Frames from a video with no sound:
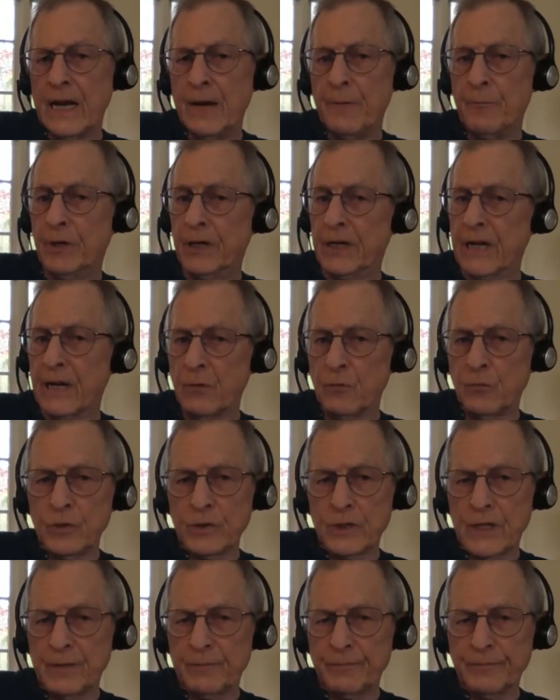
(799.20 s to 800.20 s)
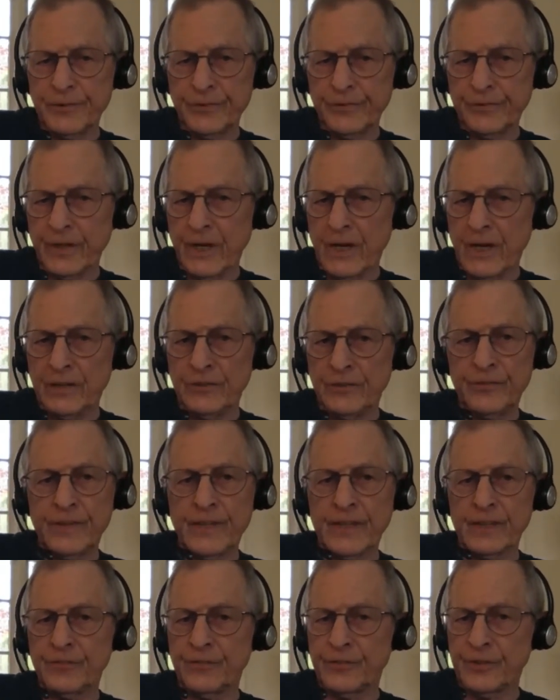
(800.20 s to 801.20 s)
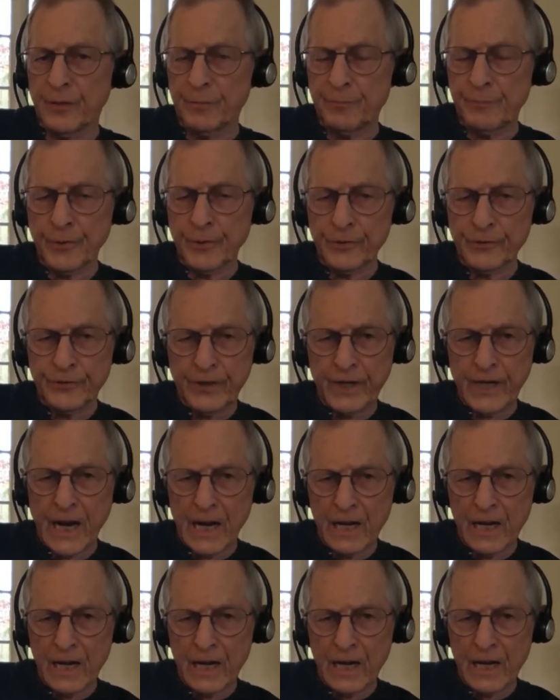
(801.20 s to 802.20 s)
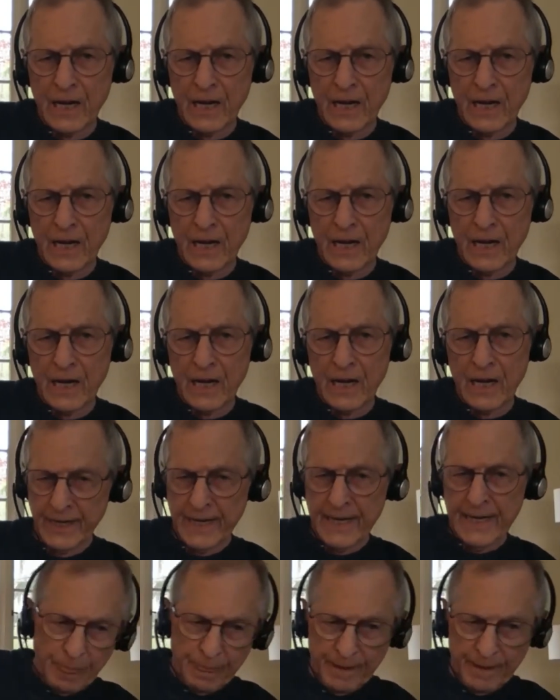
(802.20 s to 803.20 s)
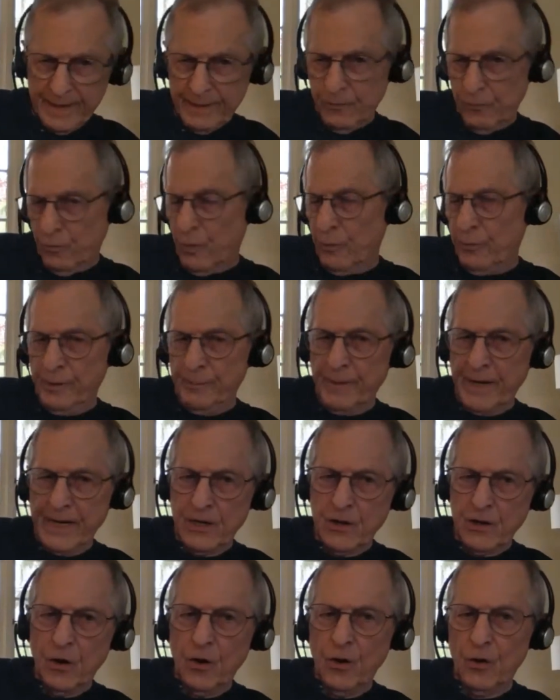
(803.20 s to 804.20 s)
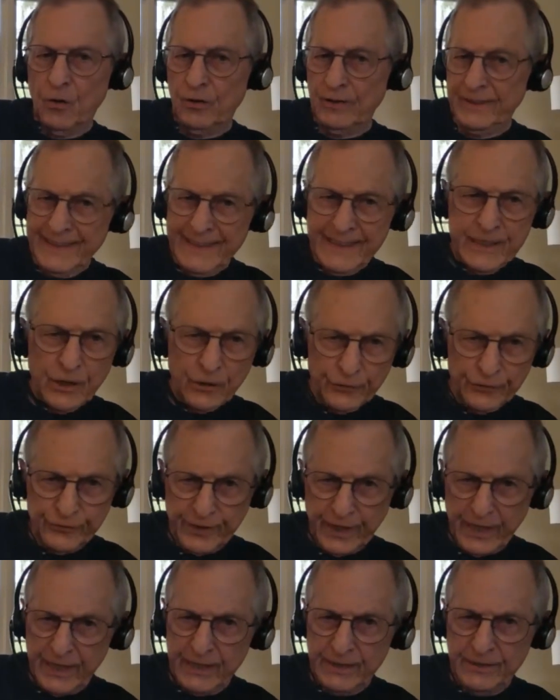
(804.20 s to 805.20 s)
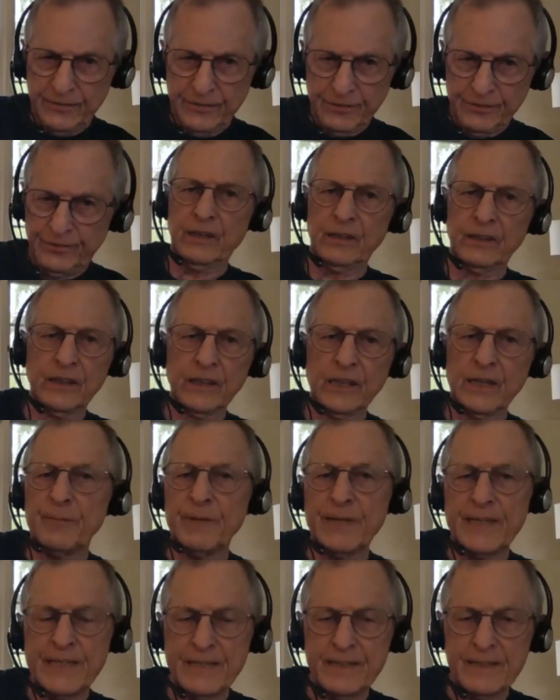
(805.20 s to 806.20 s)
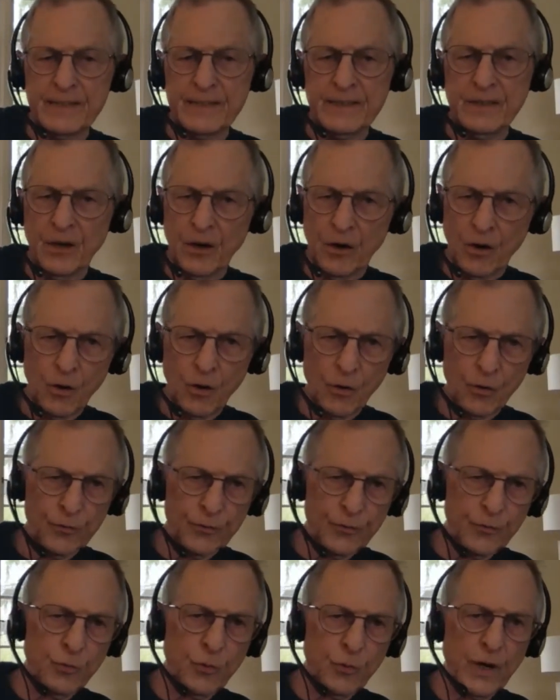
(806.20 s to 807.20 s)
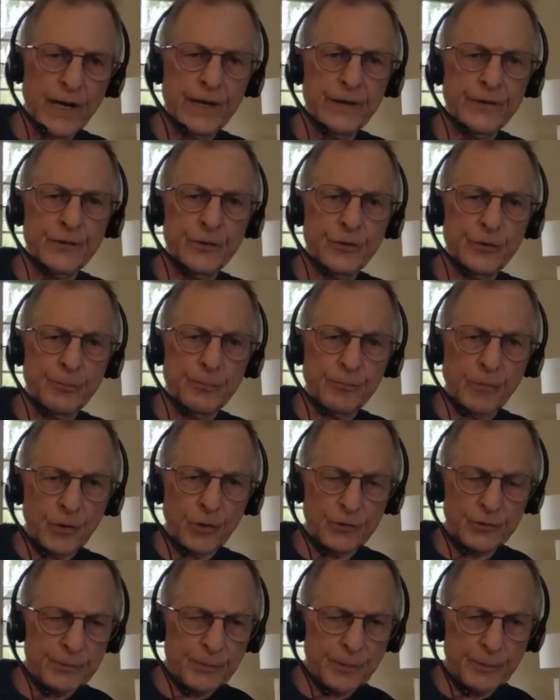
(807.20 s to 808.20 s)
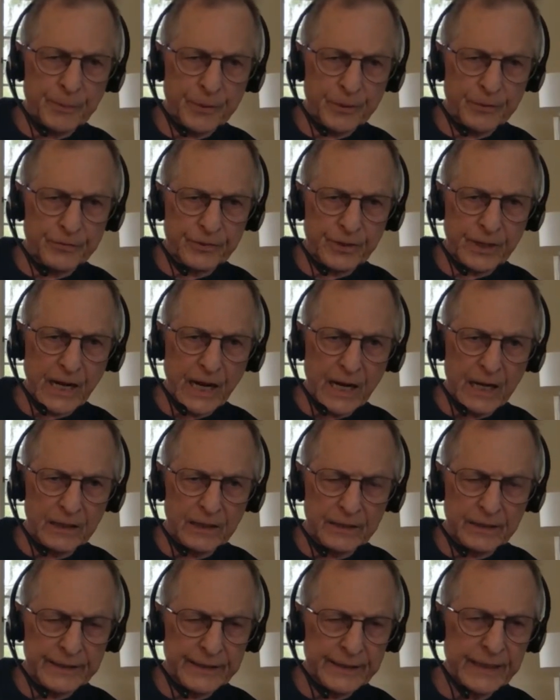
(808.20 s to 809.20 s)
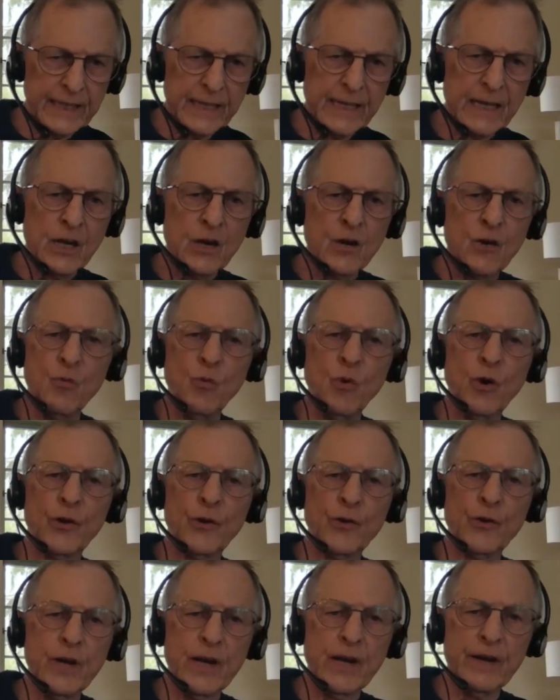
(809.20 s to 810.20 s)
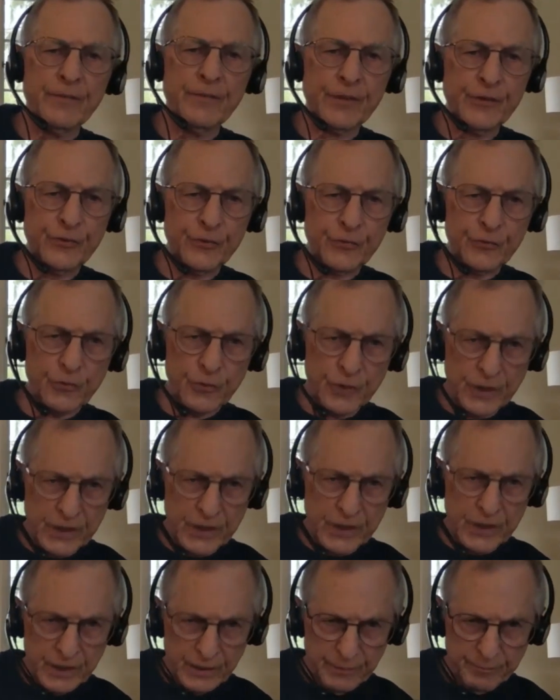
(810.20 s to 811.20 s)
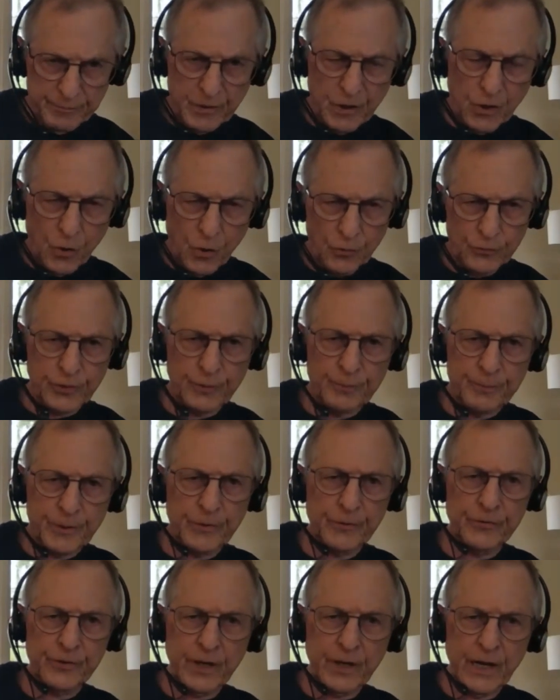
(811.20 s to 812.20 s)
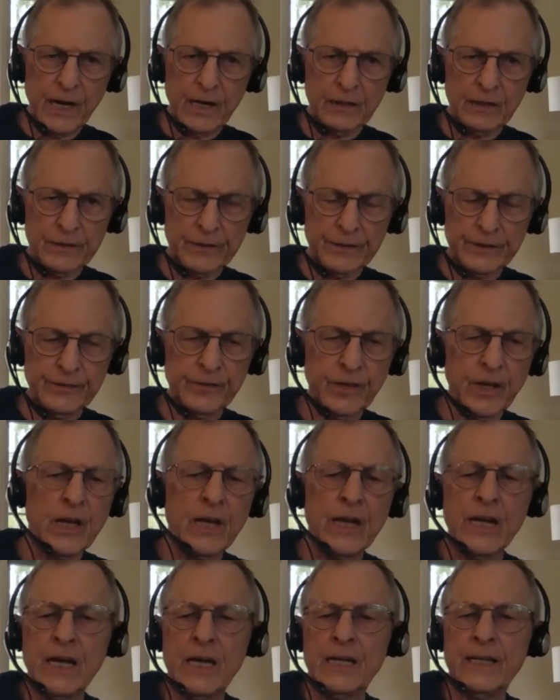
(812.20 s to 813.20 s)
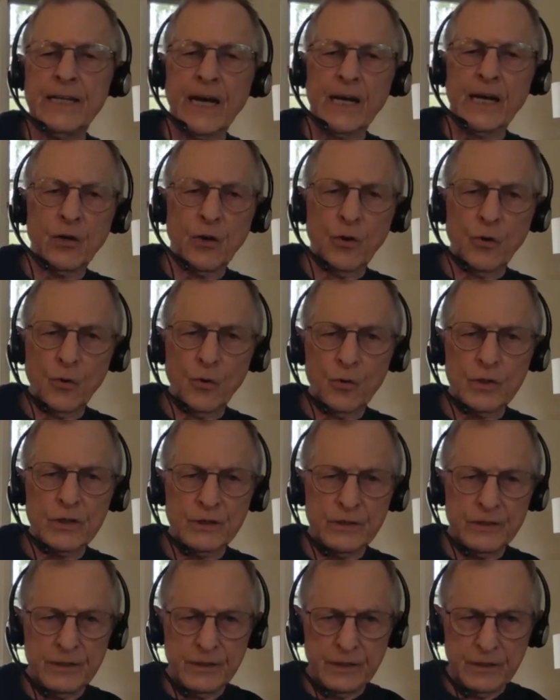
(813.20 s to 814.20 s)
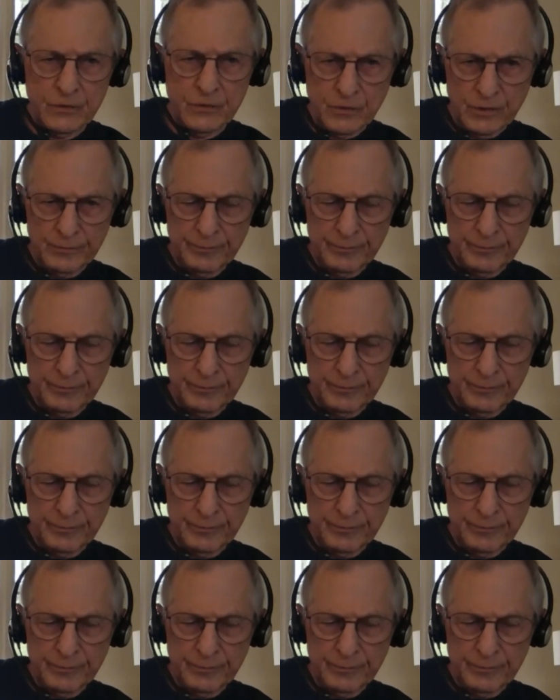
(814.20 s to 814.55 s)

but I would emphasize that subpersonalities, whether what we might call ego states limited, all the way to multiple personality, where you have extreme alter personalities, that whole continuum,